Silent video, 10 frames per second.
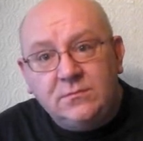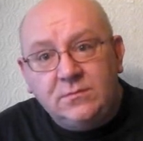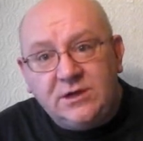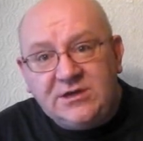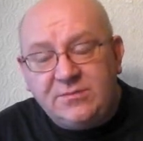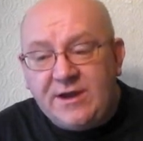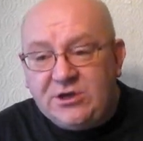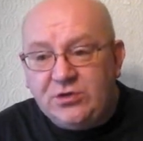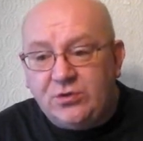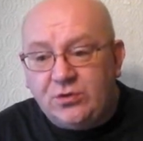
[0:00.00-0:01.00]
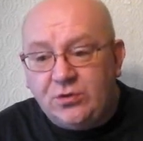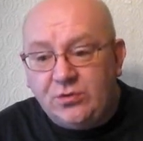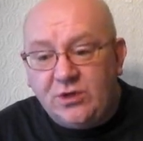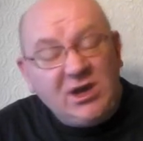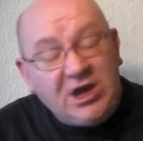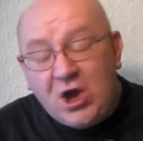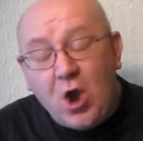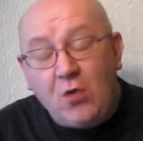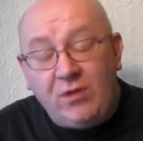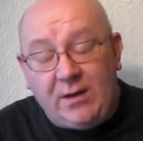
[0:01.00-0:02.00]
please make sure, and you
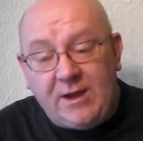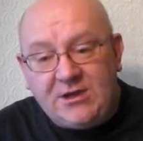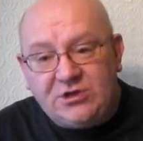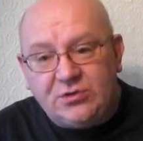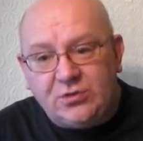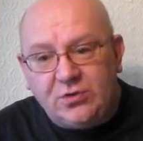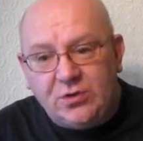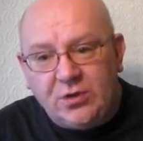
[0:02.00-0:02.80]
can't really make sure,